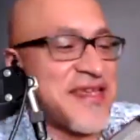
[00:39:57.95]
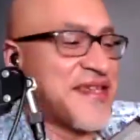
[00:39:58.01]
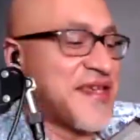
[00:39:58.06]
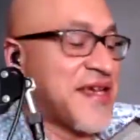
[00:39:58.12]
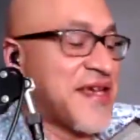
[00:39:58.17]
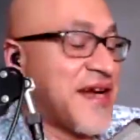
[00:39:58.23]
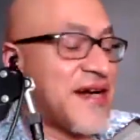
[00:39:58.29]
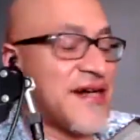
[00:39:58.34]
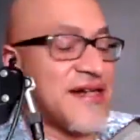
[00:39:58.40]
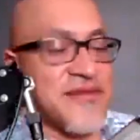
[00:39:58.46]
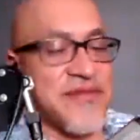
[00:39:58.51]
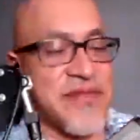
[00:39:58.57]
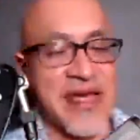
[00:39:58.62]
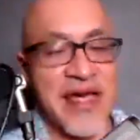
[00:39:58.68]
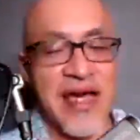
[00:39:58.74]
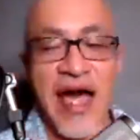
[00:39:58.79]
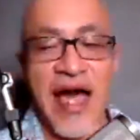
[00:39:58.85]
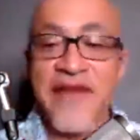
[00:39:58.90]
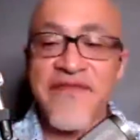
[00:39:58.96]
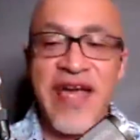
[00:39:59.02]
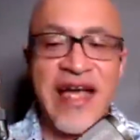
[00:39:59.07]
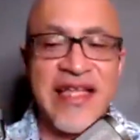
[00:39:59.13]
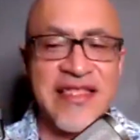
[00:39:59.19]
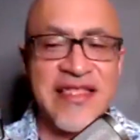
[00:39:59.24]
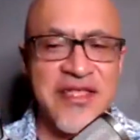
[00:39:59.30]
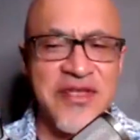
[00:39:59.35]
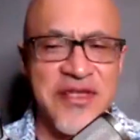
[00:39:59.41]
Yeah. Oh, man. I've
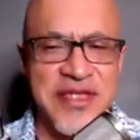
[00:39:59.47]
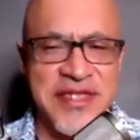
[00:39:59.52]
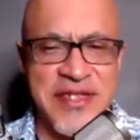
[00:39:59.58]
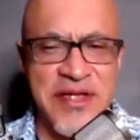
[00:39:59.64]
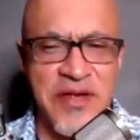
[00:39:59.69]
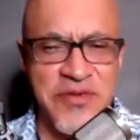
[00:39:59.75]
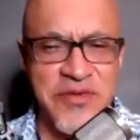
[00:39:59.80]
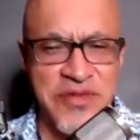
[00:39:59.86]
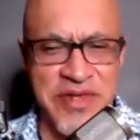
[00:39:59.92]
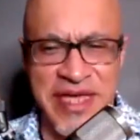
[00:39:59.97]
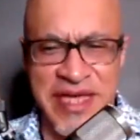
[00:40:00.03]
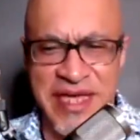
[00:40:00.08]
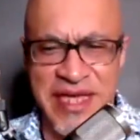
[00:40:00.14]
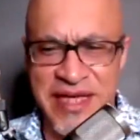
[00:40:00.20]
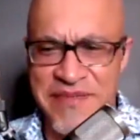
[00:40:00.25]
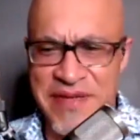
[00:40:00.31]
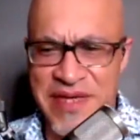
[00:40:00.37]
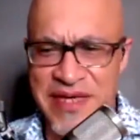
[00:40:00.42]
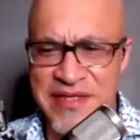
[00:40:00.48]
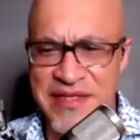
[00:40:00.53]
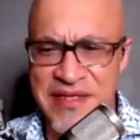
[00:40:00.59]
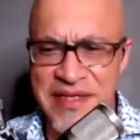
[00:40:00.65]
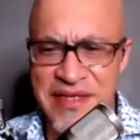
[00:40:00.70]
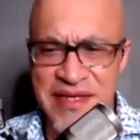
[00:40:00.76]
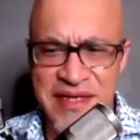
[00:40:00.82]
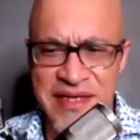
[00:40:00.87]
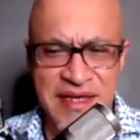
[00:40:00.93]
gotten into the seltzer kick, man.
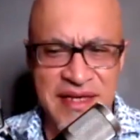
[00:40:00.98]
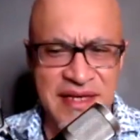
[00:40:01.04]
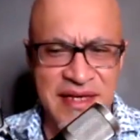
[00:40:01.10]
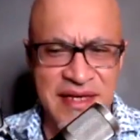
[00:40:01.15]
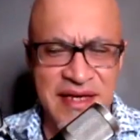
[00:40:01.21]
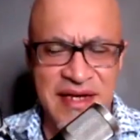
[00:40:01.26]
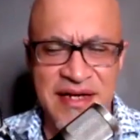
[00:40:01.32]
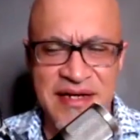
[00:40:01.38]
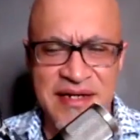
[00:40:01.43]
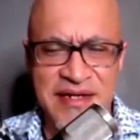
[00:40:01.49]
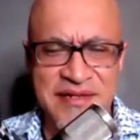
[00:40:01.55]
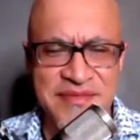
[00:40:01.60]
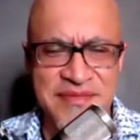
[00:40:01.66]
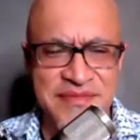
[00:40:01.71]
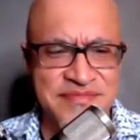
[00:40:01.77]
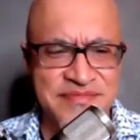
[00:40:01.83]
Me too.